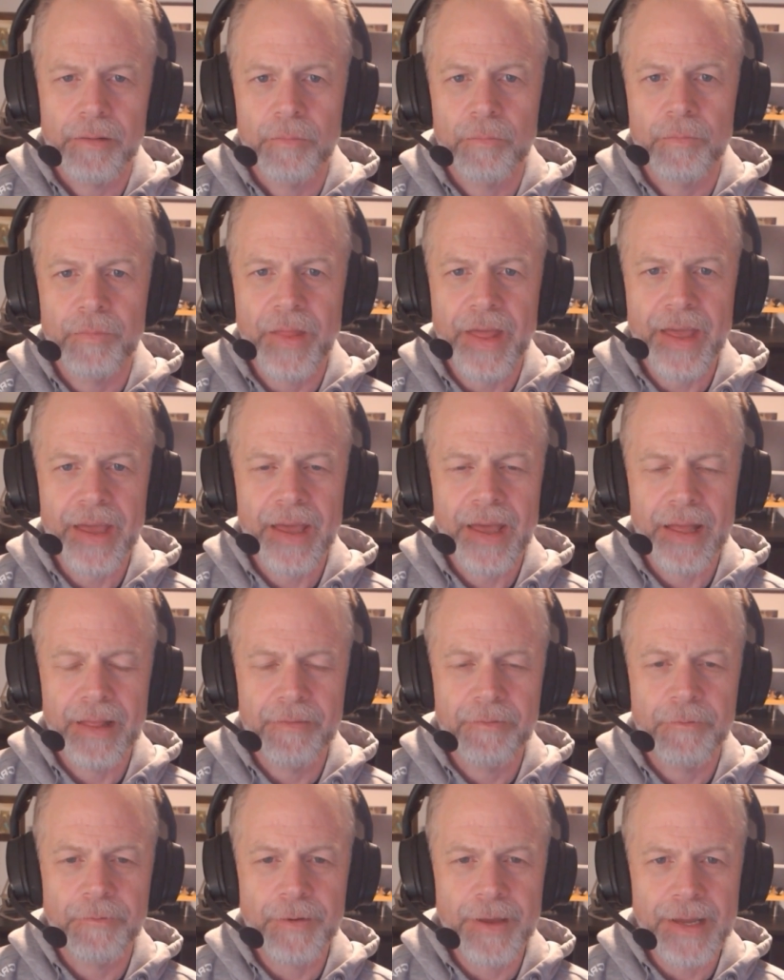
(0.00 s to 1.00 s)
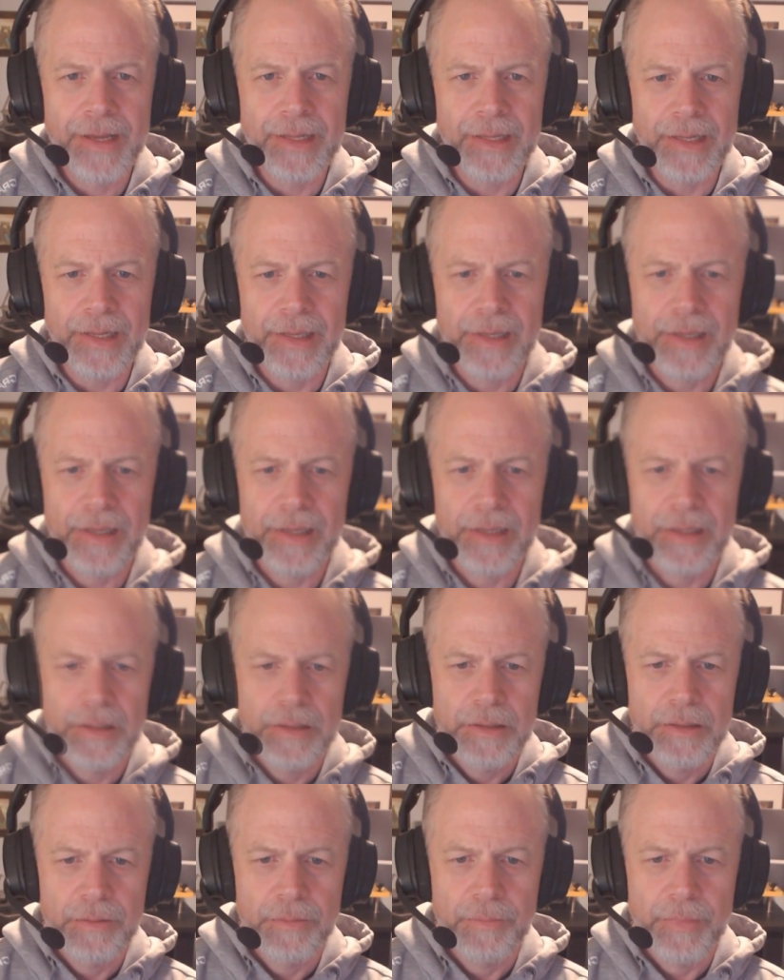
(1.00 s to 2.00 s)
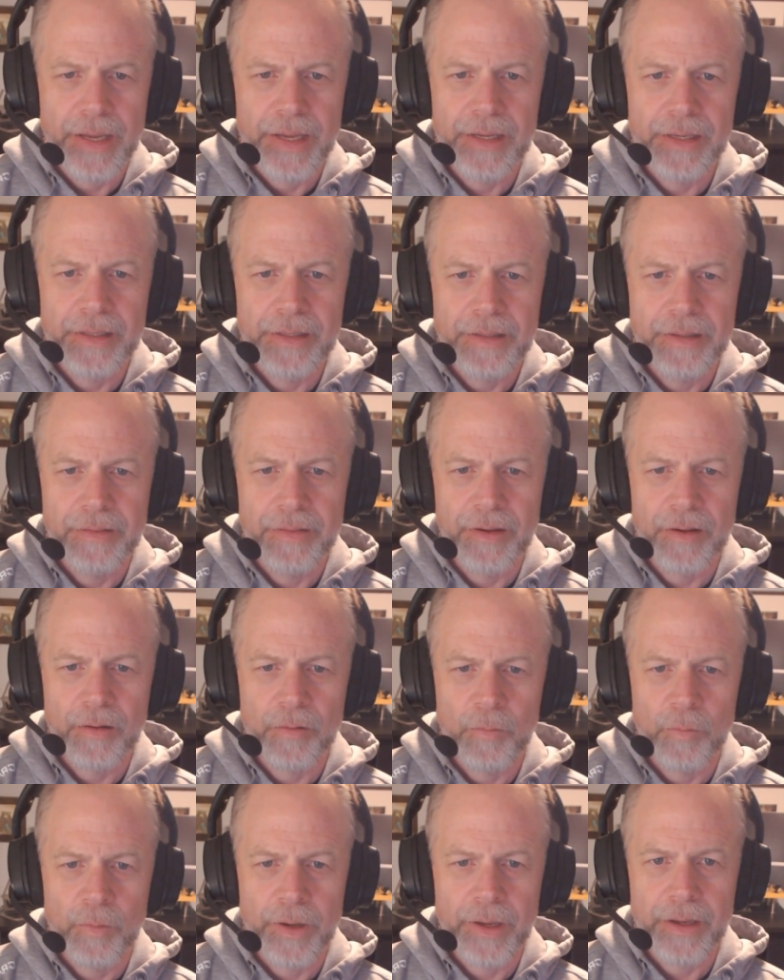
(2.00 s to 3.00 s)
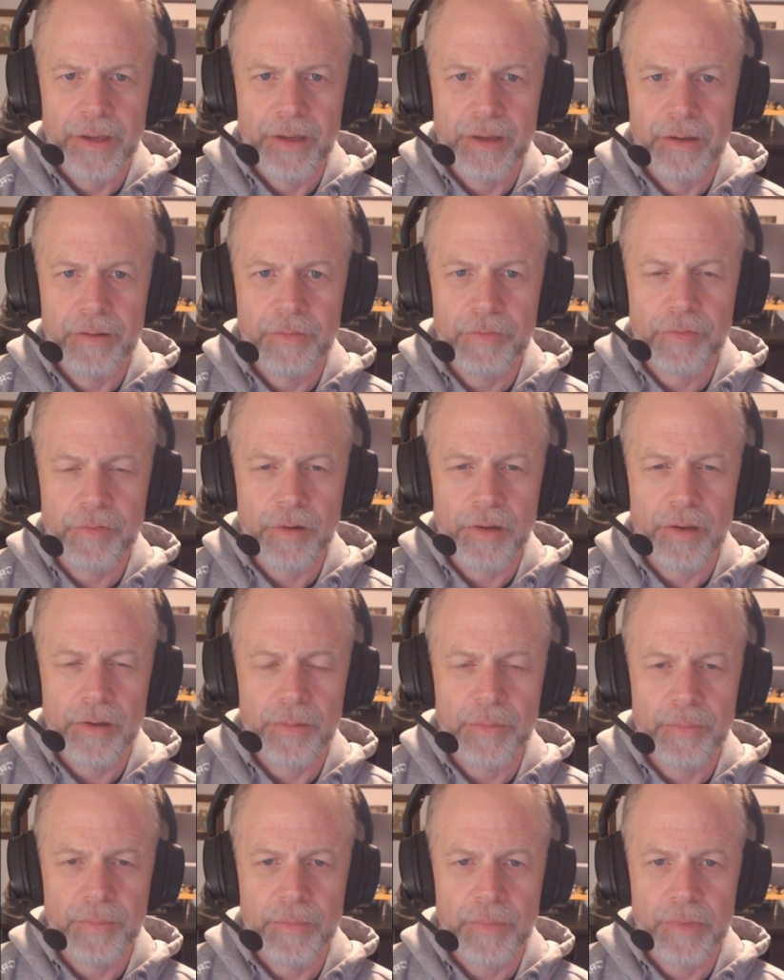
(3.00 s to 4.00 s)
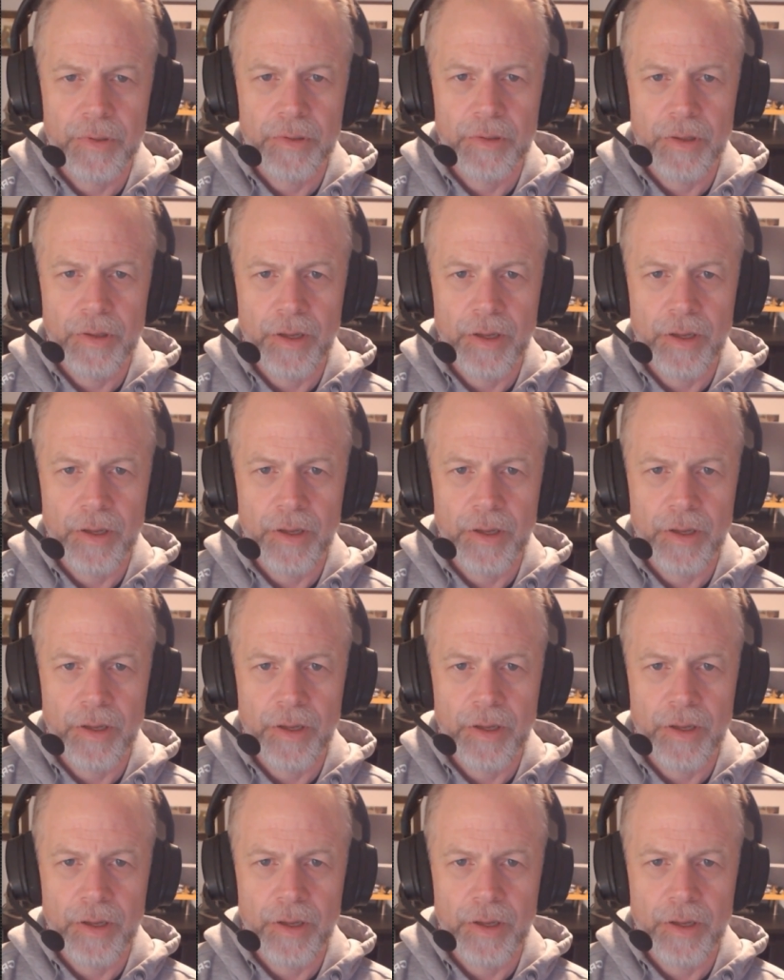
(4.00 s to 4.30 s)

they had finally made their way from